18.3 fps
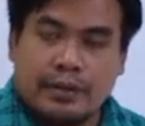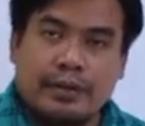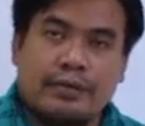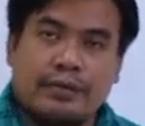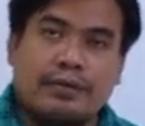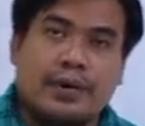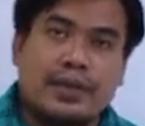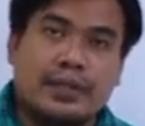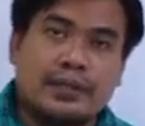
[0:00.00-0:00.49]

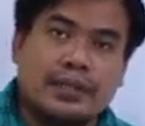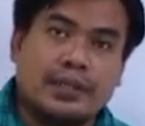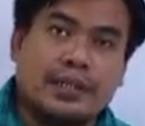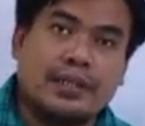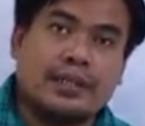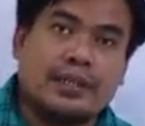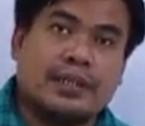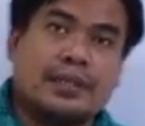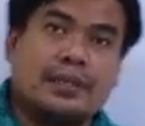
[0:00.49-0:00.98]
What is it?
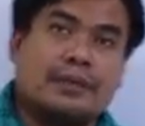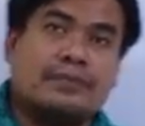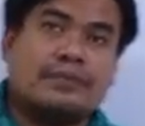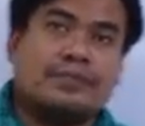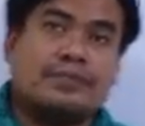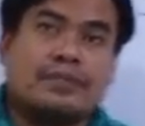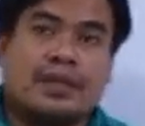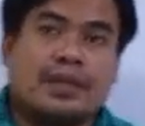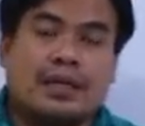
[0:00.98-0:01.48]

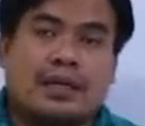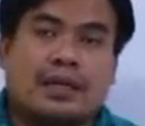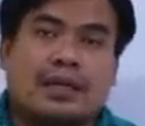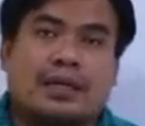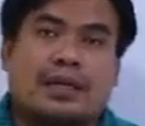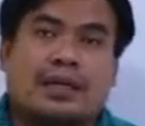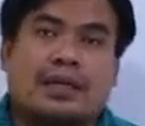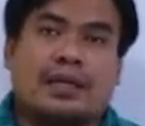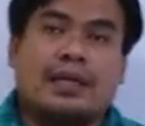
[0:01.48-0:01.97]

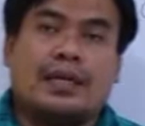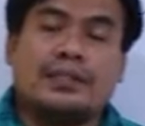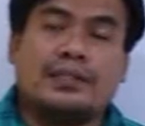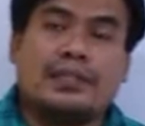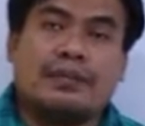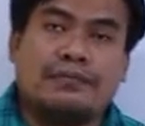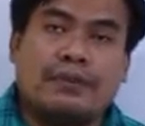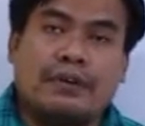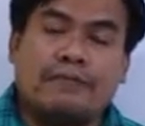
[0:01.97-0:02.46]
It's
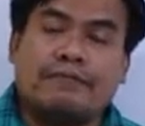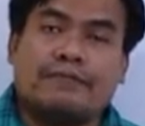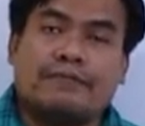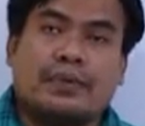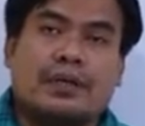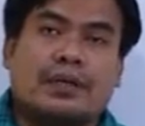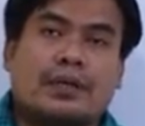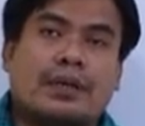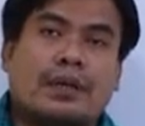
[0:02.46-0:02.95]
the
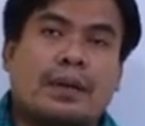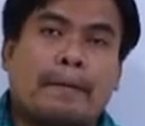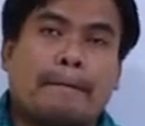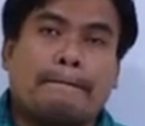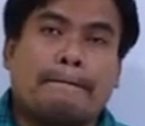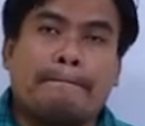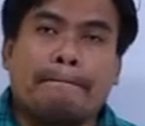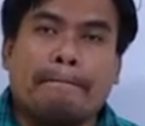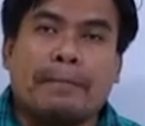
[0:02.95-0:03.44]
5th
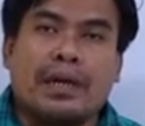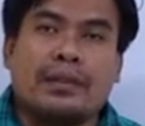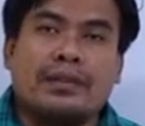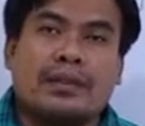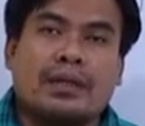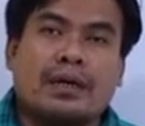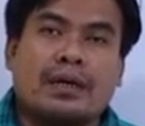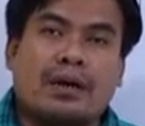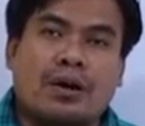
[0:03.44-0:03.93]

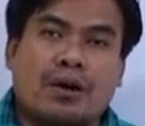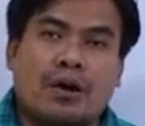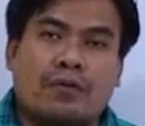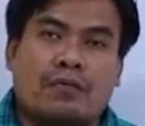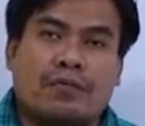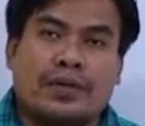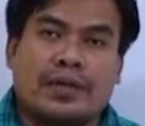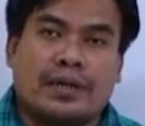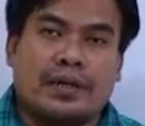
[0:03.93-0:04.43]
month
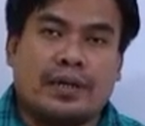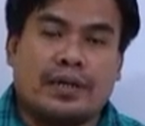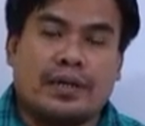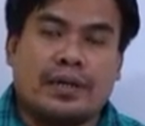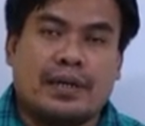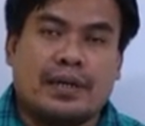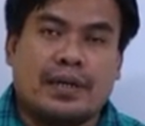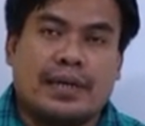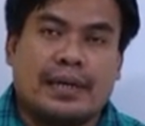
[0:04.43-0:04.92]
of a year.
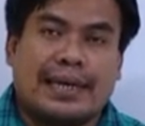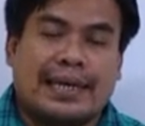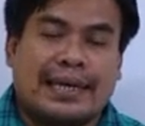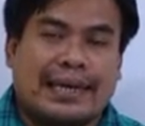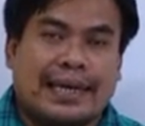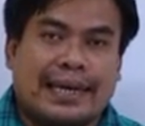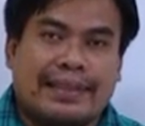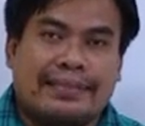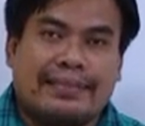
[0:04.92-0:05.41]

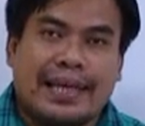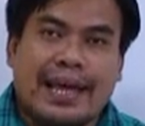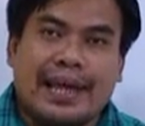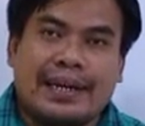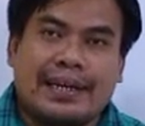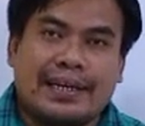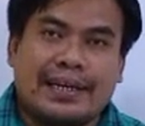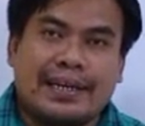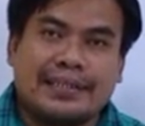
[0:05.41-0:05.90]
And
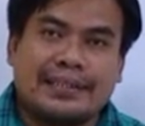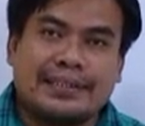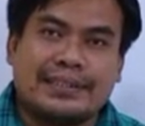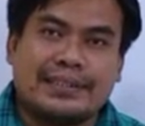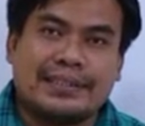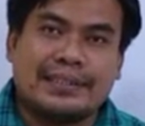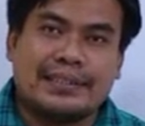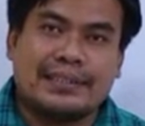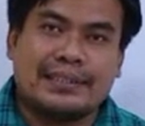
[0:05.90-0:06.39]
that
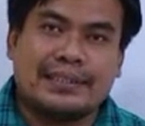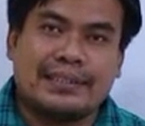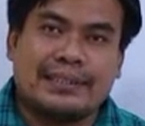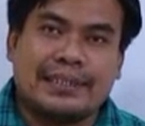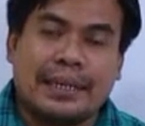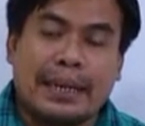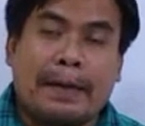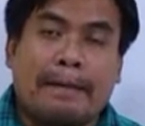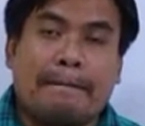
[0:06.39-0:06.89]
is
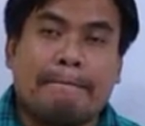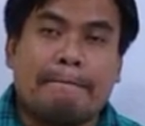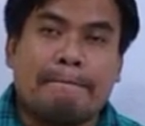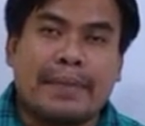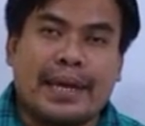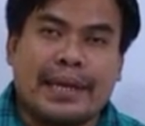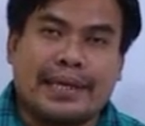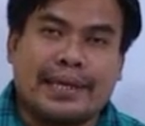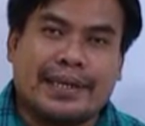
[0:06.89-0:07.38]

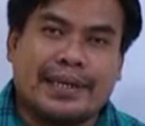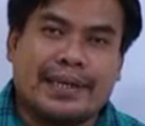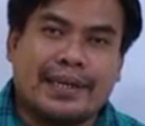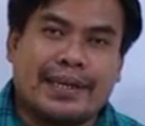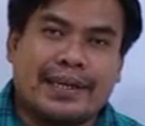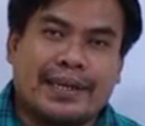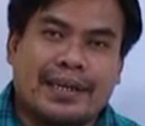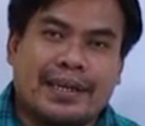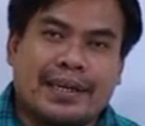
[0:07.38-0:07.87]
May.
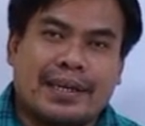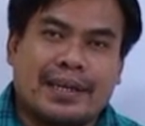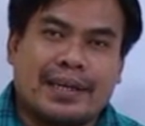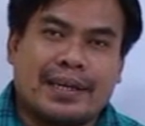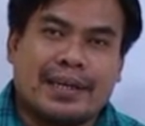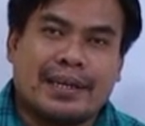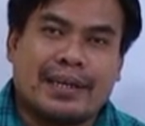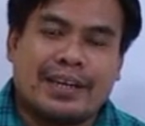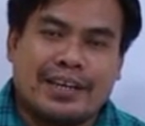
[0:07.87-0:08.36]

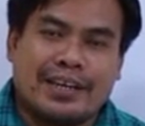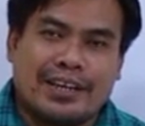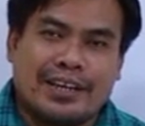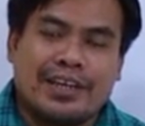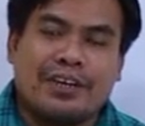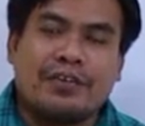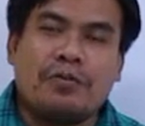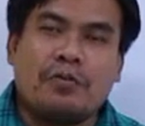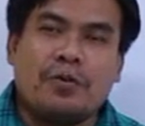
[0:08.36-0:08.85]

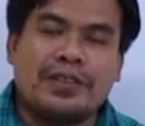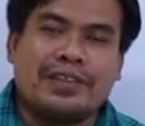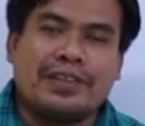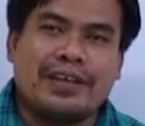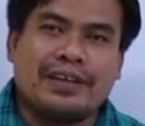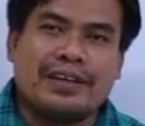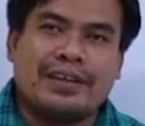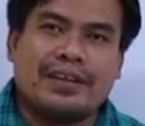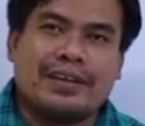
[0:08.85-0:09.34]
You know one thing?